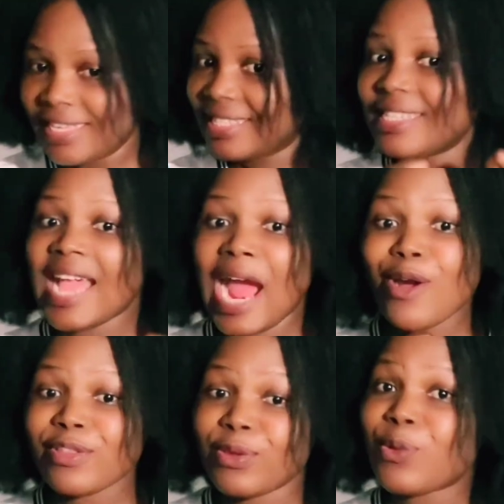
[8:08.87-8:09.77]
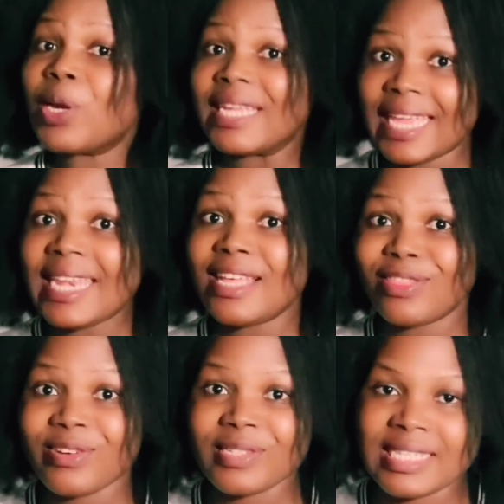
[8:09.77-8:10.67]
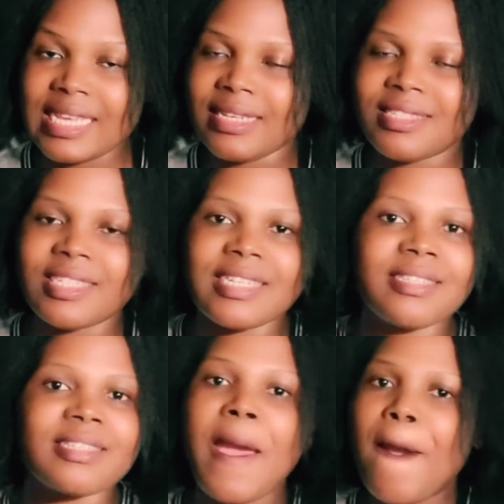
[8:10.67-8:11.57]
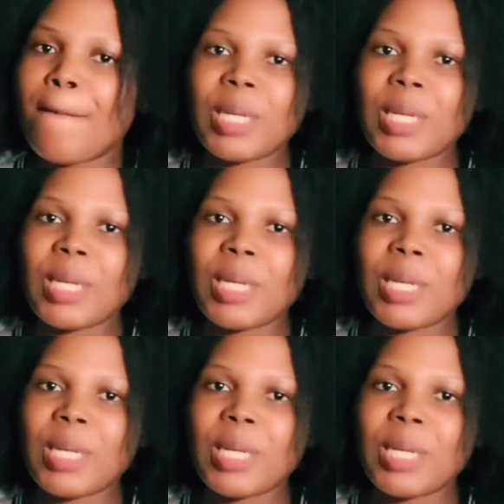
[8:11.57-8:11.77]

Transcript: see how you're gaining those inches,